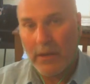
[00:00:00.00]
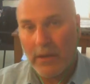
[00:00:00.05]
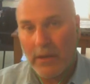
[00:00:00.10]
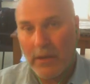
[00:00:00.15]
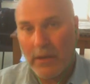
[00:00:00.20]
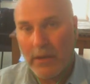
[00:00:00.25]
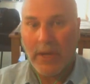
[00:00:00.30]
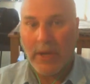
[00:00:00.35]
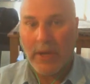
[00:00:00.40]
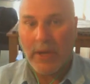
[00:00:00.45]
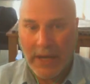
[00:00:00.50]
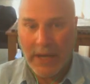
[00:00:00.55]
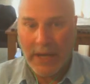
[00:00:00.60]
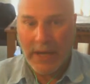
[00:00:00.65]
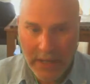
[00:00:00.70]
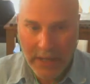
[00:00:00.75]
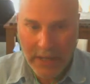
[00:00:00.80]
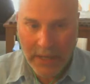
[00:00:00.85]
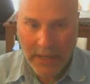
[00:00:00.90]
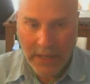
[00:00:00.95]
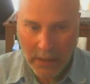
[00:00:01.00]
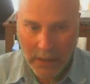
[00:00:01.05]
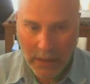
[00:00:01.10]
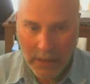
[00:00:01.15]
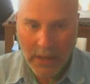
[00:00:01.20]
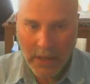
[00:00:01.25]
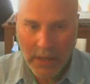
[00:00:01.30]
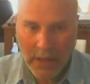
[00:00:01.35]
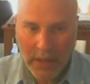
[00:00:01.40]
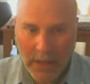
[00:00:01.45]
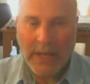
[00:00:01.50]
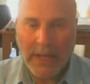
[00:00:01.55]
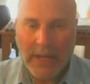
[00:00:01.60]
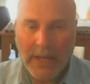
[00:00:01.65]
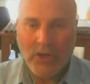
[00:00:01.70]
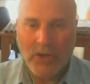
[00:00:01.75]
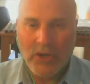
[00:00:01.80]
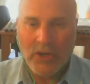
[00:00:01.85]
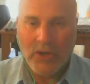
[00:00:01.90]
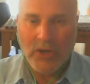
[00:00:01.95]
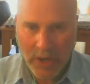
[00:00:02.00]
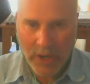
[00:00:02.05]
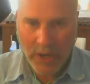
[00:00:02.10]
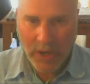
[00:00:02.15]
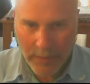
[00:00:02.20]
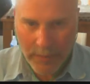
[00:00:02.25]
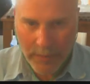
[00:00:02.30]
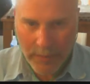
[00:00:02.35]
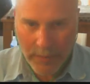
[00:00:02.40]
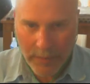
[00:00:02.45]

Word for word: and by not eating, and not drinking.